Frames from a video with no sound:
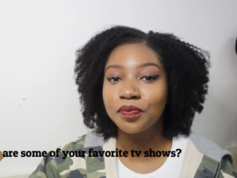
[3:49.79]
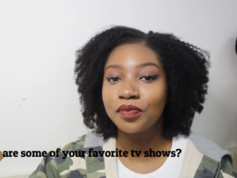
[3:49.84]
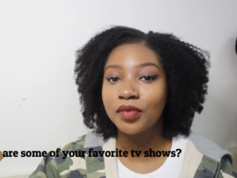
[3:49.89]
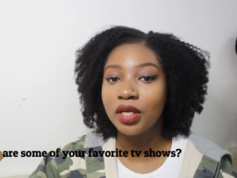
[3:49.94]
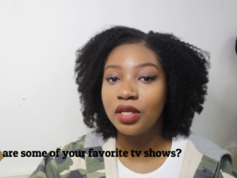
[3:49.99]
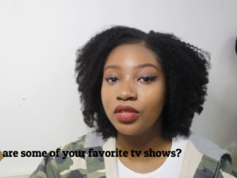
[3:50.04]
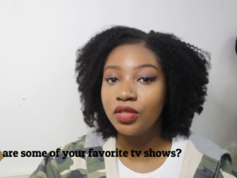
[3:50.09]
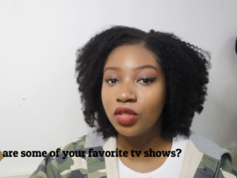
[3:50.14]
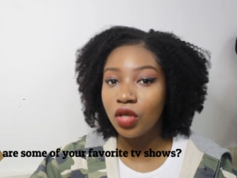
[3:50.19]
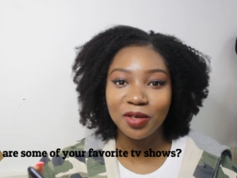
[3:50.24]

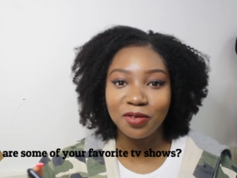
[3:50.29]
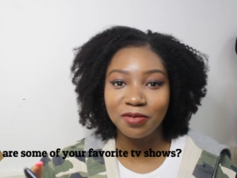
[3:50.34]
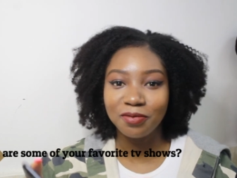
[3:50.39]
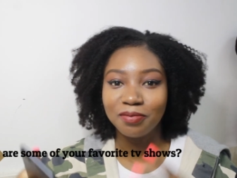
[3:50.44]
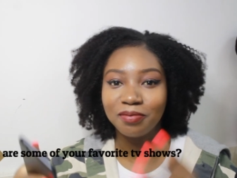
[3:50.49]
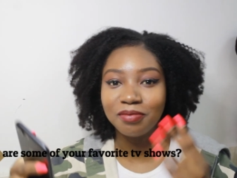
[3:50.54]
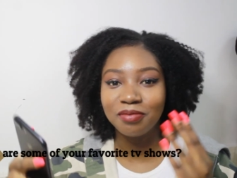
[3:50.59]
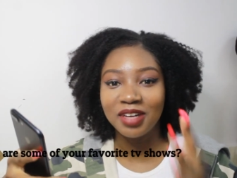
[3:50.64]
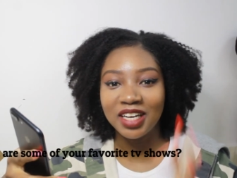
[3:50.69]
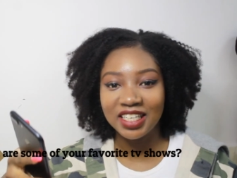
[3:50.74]
So
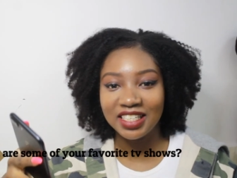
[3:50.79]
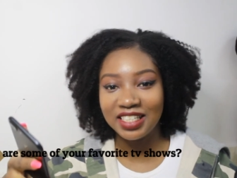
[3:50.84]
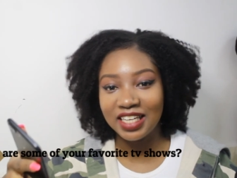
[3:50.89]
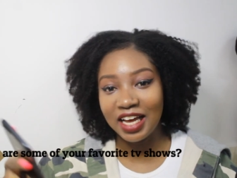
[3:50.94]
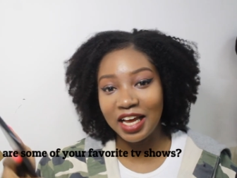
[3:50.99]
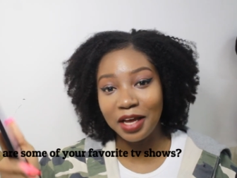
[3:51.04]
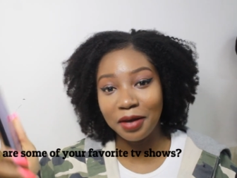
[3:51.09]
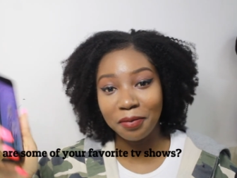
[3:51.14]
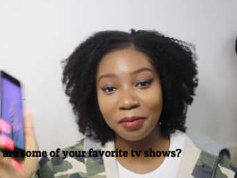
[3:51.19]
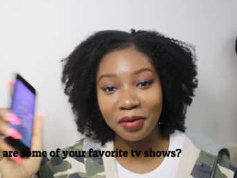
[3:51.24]
my
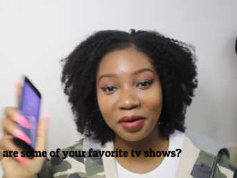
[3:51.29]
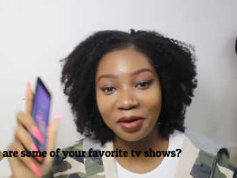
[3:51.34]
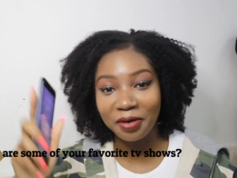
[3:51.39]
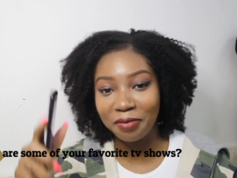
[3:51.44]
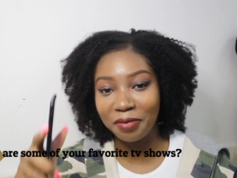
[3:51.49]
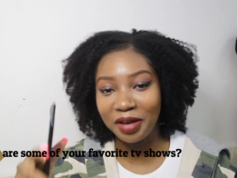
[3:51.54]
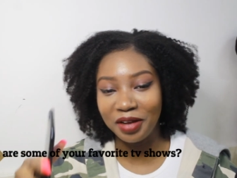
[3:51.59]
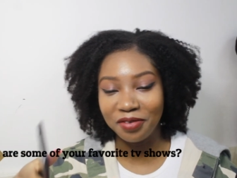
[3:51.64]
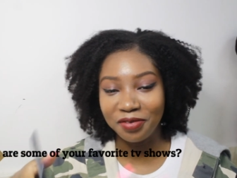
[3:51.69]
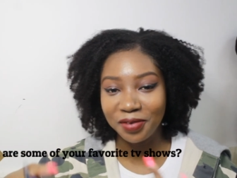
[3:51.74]
time on
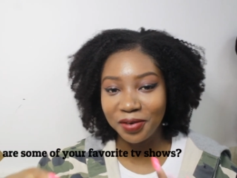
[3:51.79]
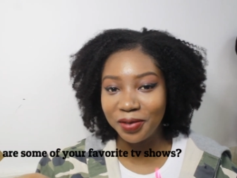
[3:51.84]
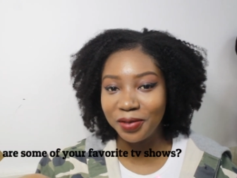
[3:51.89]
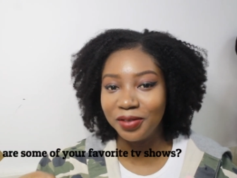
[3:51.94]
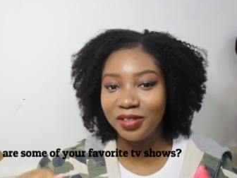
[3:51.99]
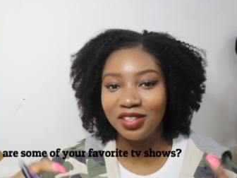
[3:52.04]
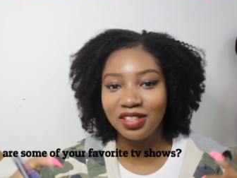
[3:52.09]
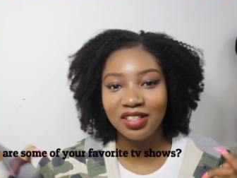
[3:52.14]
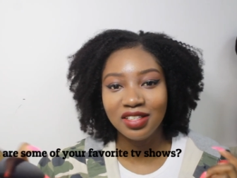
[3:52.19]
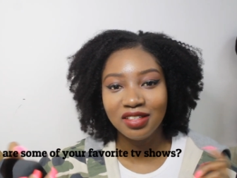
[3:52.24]
my
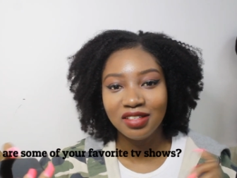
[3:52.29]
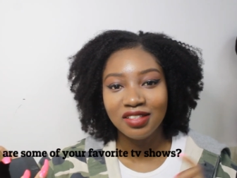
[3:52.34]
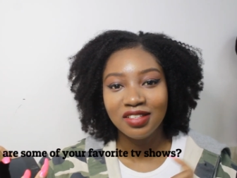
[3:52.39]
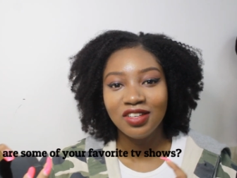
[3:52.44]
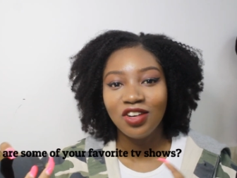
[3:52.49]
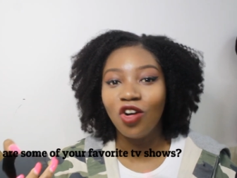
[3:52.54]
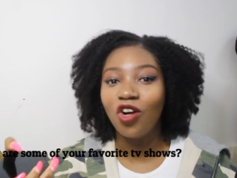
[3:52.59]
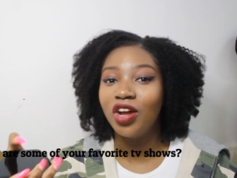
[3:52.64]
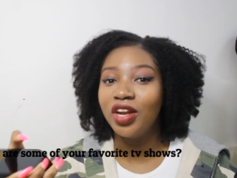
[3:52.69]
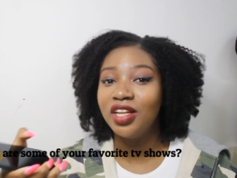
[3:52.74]
phone,
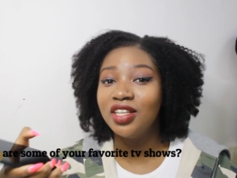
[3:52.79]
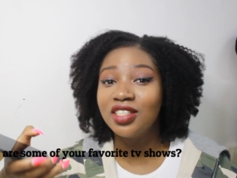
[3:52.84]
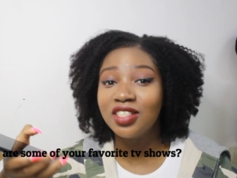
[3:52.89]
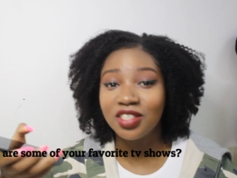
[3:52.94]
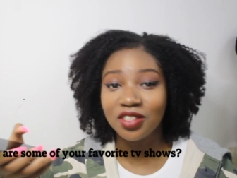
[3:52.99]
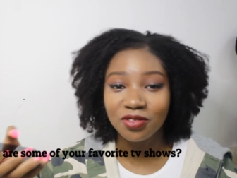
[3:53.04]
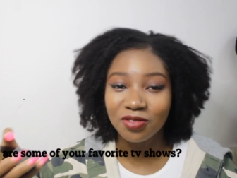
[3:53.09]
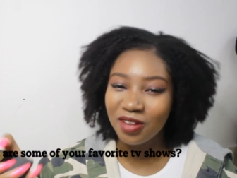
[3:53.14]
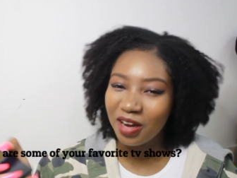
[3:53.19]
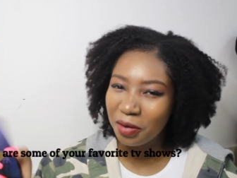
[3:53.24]
on
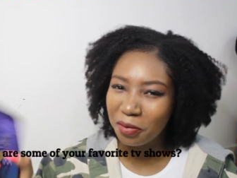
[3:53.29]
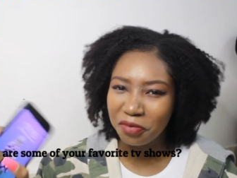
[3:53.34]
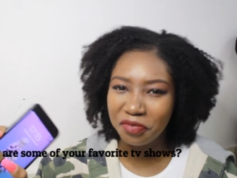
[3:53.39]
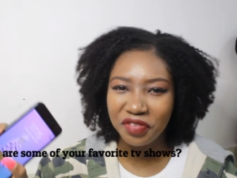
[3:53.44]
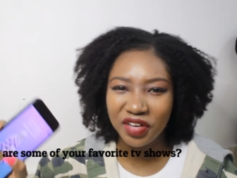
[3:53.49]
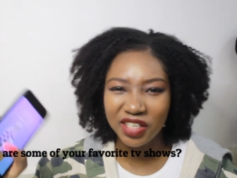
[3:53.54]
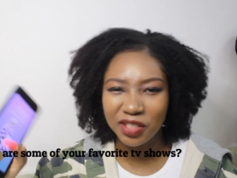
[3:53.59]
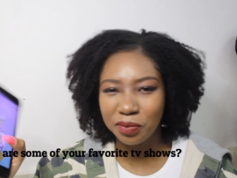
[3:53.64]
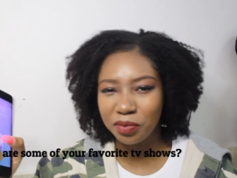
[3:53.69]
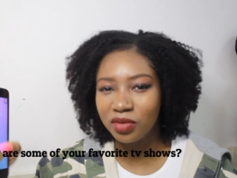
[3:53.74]
Instagram,
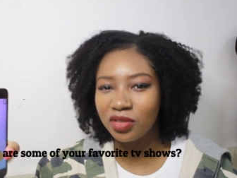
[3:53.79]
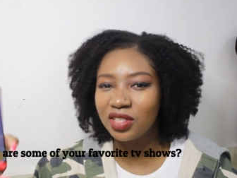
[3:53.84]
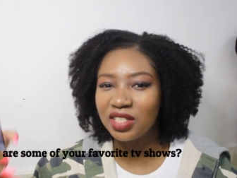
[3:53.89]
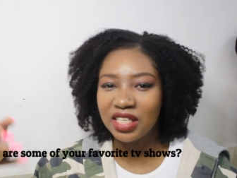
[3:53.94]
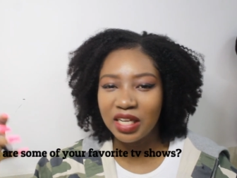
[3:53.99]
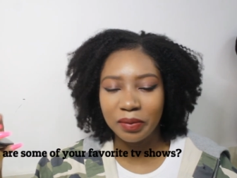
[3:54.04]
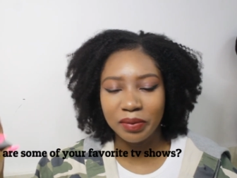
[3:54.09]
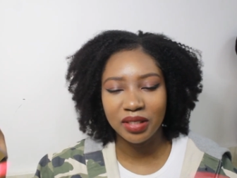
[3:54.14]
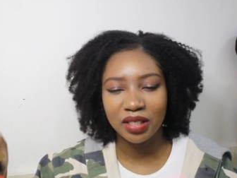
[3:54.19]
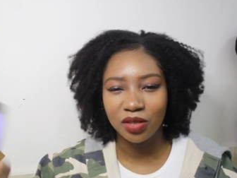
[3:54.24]
Facebook,
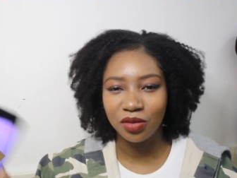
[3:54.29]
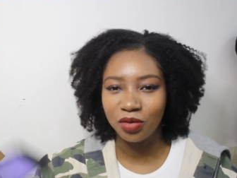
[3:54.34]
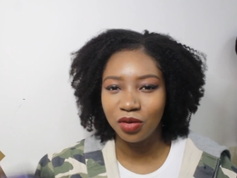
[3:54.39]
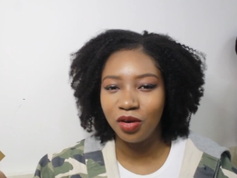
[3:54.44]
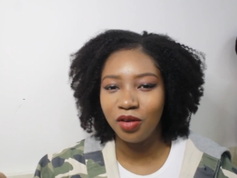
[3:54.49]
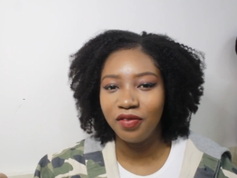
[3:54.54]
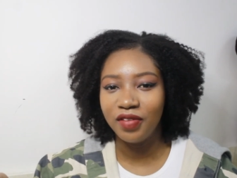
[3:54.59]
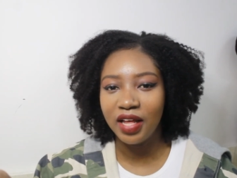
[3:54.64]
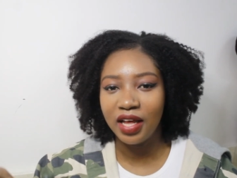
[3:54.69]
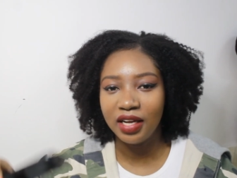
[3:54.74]
Snapchat and
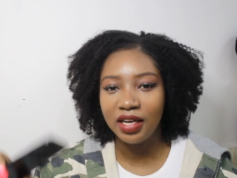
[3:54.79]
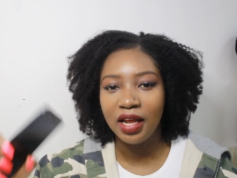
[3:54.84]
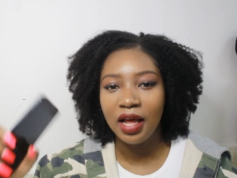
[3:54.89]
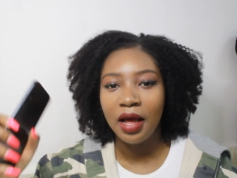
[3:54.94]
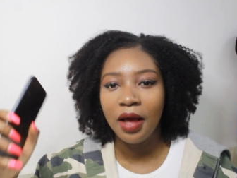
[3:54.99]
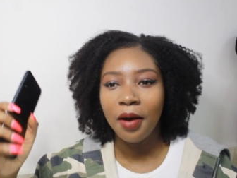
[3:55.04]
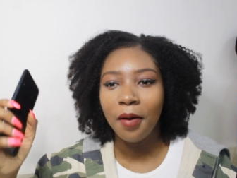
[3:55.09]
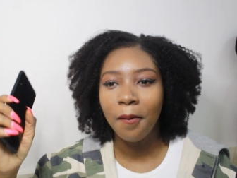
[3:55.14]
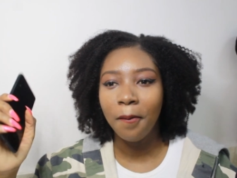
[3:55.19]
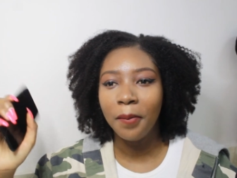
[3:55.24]
all of that
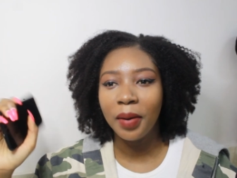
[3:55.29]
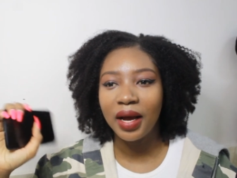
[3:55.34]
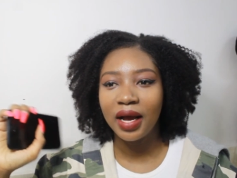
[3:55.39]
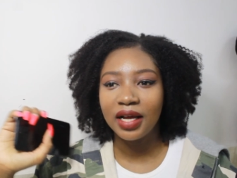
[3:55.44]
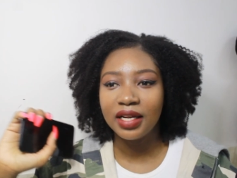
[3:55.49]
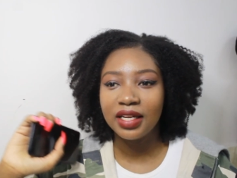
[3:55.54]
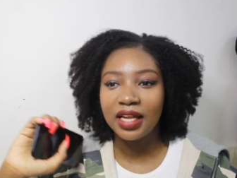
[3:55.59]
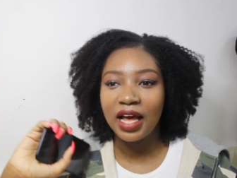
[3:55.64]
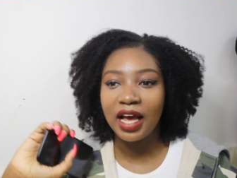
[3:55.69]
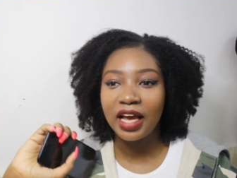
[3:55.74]

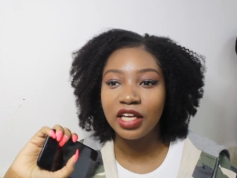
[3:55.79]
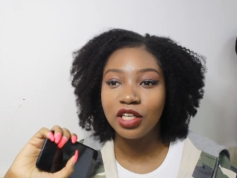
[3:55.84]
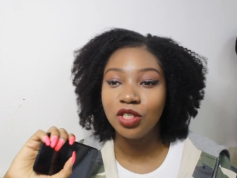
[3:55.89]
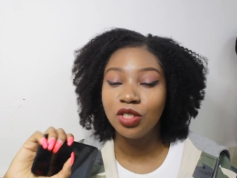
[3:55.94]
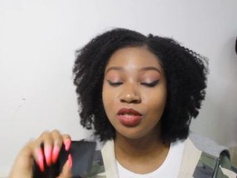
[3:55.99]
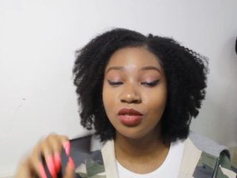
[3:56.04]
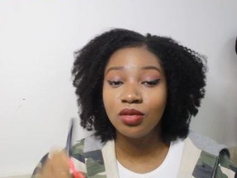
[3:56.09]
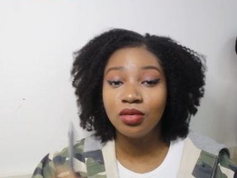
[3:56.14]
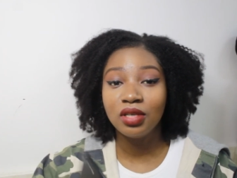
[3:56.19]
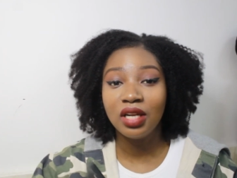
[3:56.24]
but I
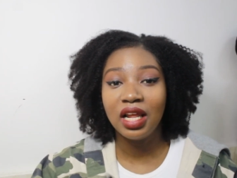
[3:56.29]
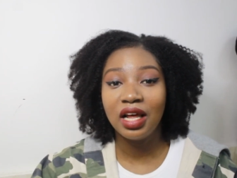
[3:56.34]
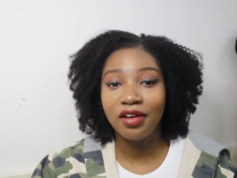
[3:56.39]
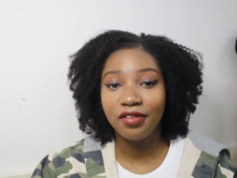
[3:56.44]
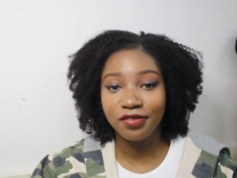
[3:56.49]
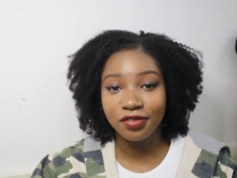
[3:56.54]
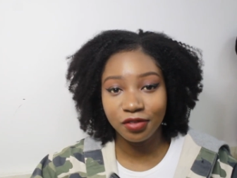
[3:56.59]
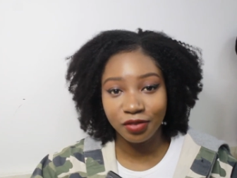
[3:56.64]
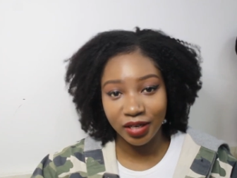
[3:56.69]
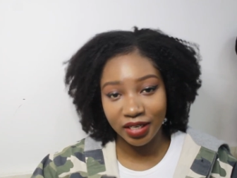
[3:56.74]
do
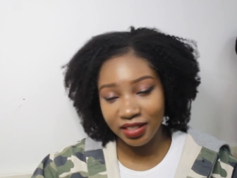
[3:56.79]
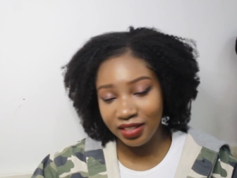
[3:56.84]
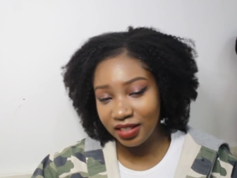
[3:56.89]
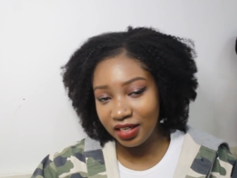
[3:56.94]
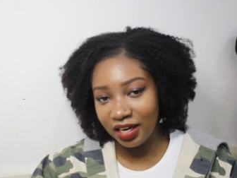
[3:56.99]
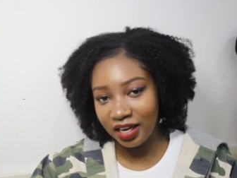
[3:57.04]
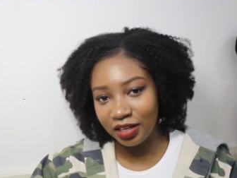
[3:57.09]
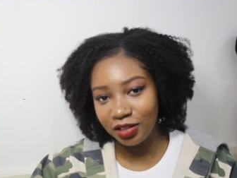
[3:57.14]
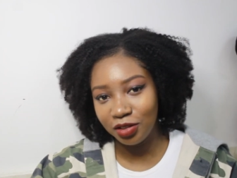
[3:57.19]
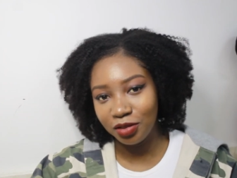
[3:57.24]
love Grey's
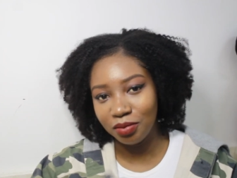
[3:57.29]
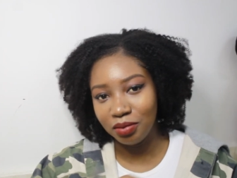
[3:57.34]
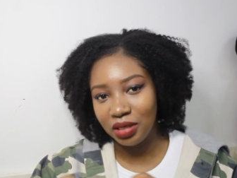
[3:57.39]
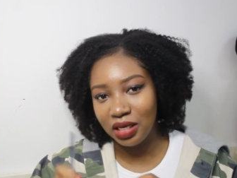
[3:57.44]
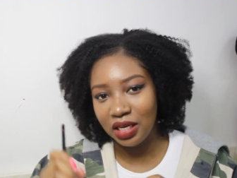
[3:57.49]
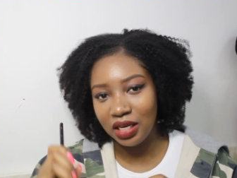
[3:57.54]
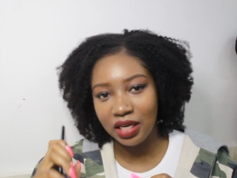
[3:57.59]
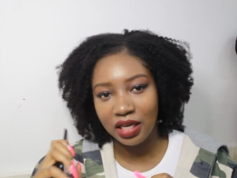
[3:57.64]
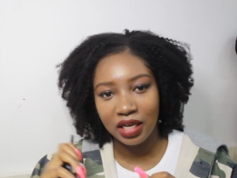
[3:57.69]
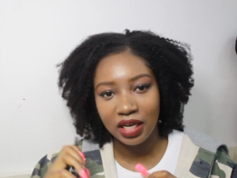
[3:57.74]

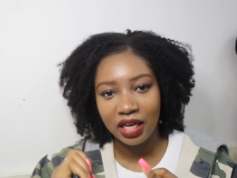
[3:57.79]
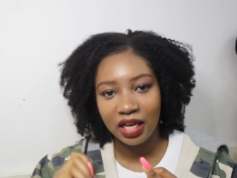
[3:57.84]
Anatomy.